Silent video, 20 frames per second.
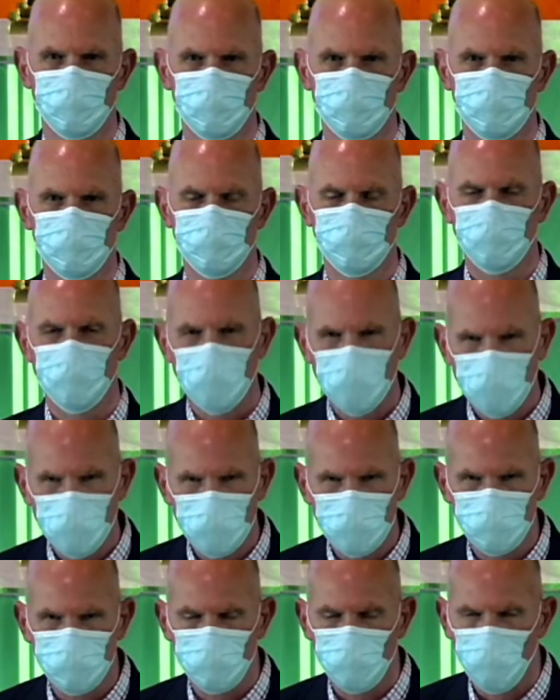To
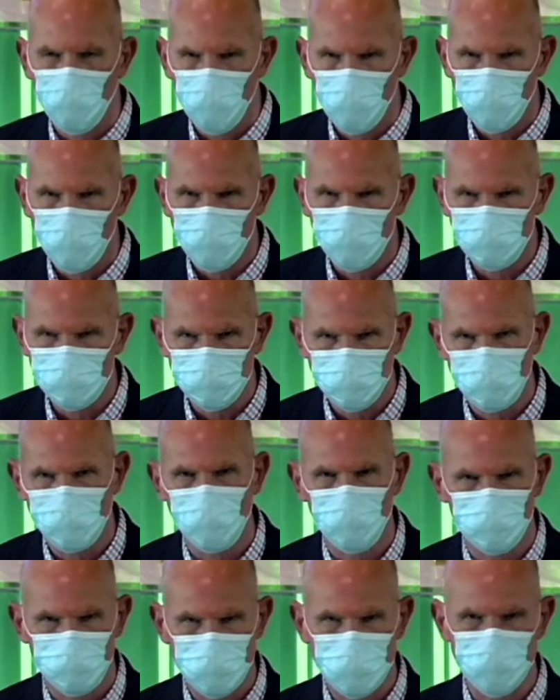him, all your
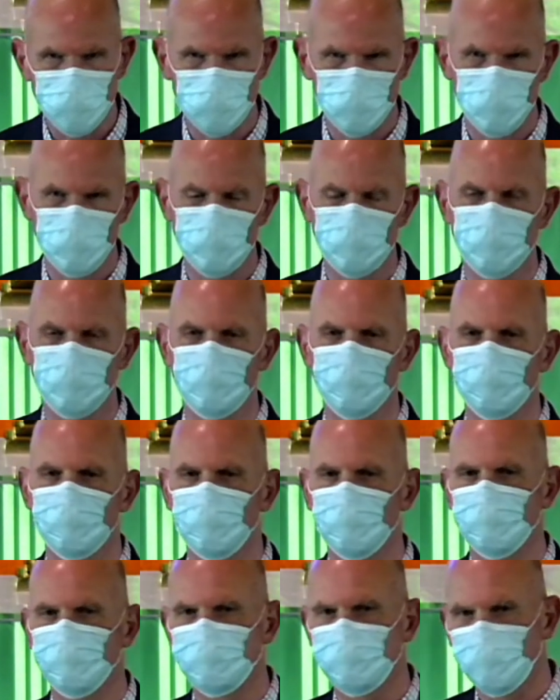obedience
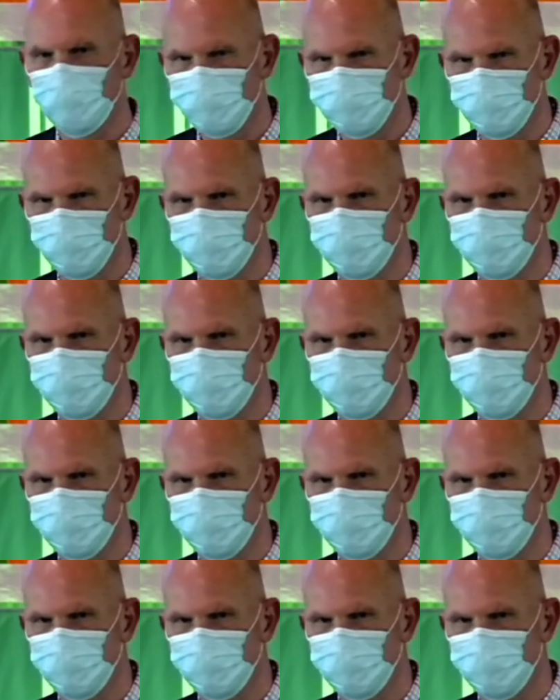is given.